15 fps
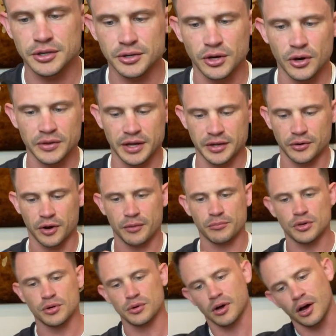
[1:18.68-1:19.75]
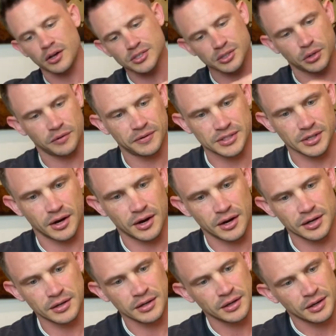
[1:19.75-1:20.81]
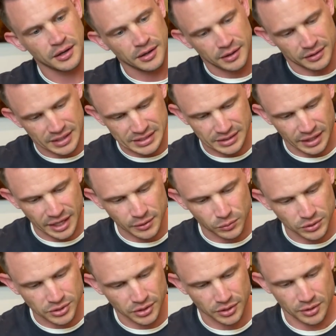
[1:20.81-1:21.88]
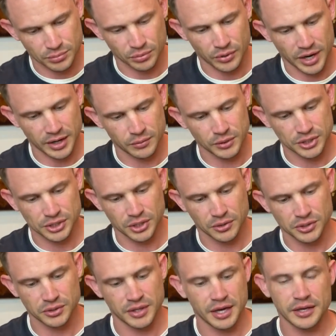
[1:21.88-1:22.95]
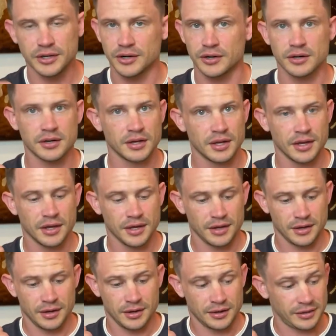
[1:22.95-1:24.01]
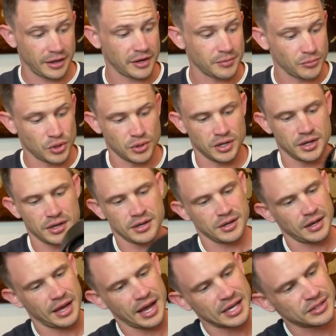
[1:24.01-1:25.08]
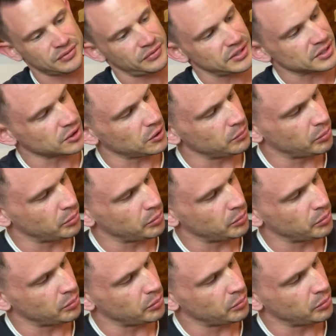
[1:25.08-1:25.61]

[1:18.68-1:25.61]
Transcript: you know that you're on mute. Also, if it's on, this light will turn up red, which shows you that you're muted. It has physical